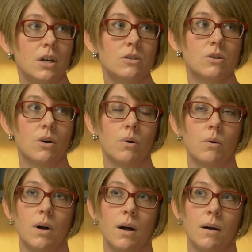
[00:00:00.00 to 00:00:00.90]

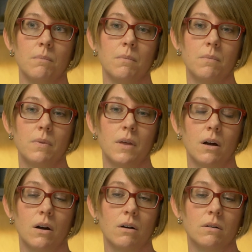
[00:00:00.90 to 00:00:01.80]
So
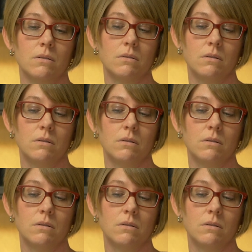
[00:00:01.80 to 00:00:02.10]
they're